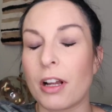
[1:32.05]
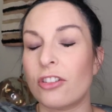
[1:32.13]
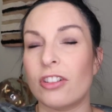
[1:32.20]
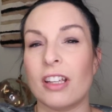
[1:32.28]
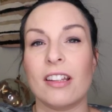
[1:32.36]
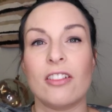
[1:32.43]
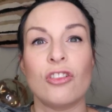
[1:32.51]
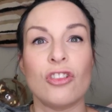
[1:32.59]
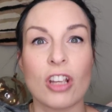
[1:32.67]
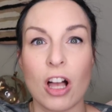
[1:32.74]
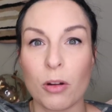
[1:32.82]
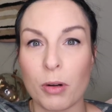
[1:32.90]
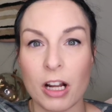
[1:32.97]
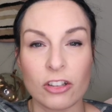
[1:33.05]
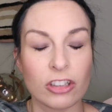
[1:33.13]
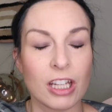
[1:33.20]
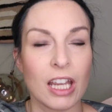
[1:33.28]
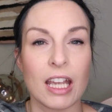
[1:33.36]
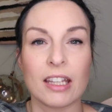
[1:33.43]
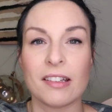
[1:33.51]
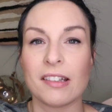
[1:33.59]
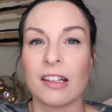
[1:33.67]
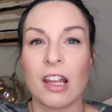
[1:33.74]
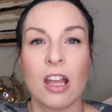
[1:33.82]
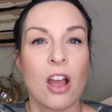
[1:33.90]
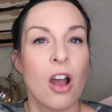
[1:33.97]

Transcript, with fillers: brushes, gel brush kits.